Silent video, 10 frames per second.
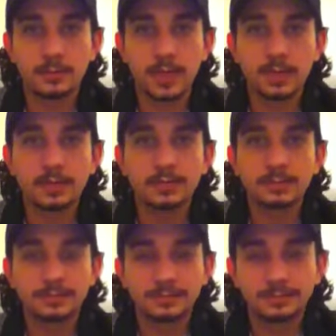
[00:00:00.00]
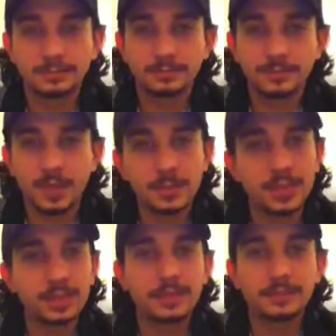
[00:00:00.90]
Hey, I'm
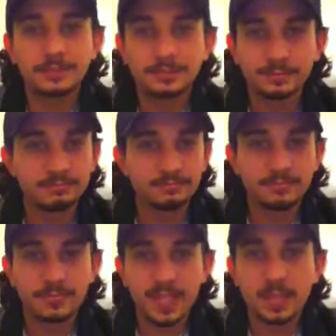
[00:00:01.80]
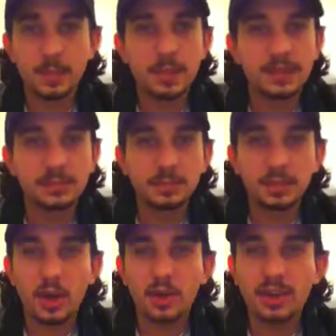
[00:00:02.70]
Jared, and I'm about to
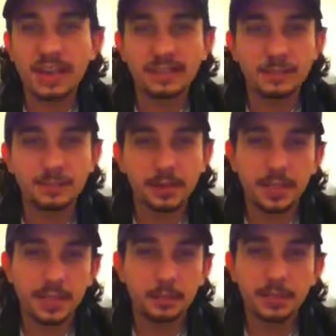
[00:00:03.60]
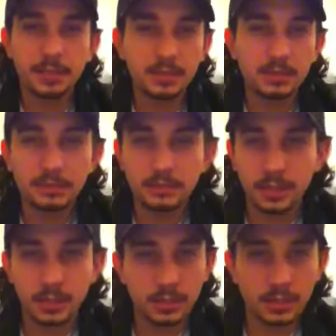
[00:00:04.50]
put all kinds of funny up in you.
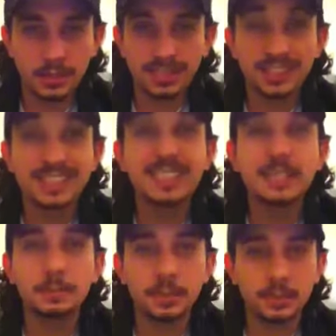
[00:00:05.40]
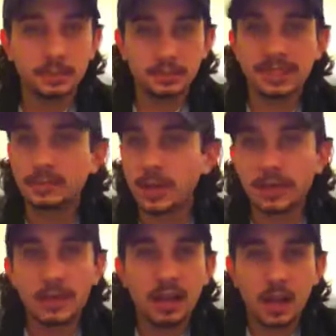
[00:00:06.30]
Deep. That's
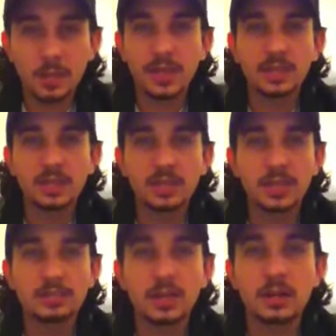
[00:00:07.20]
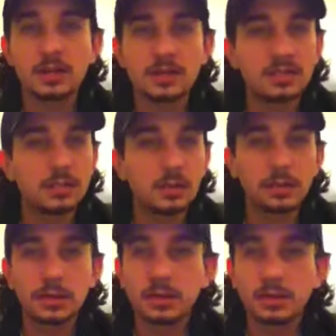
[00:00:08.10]
right, I'm gonna make these jokes hurt so
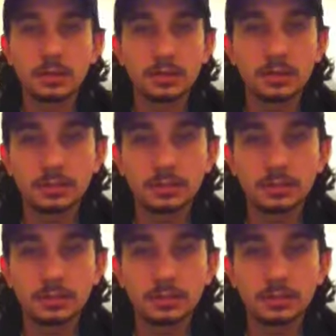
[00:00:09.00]
good.